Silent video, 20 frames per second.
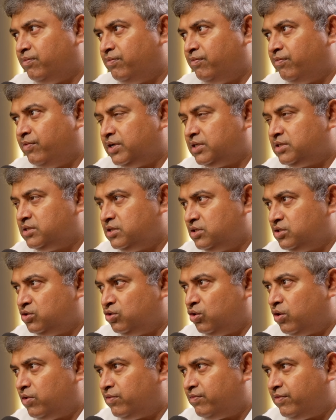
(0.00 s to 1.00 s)
versus
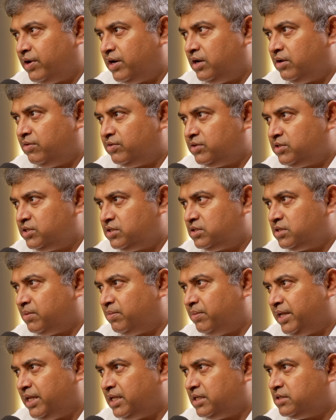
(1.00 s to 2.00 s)
your fund versus
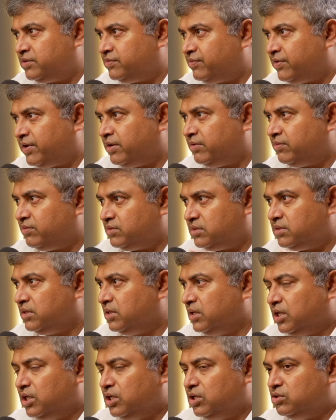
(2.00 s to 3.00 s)
somebody else's fund.
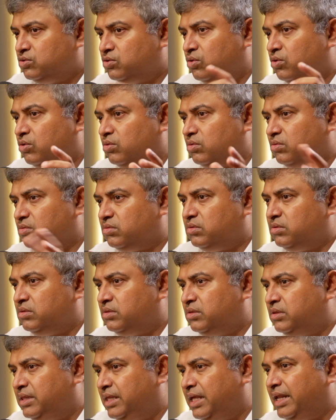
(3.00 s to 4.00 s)
So
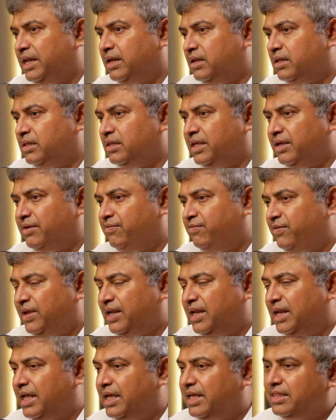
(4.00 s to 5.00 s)
then they
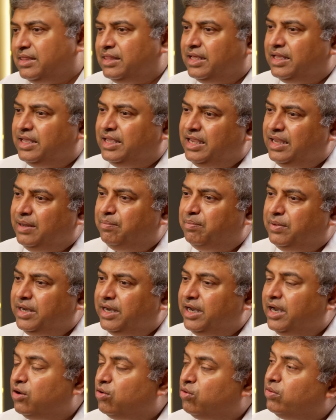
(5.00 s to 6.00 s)
feel like they keep
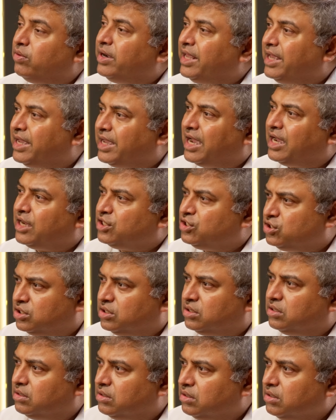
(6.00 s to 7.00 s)
needing to take
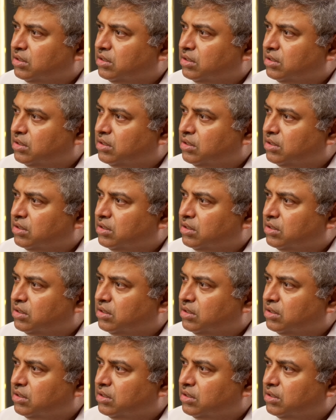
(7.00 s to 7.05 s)
action.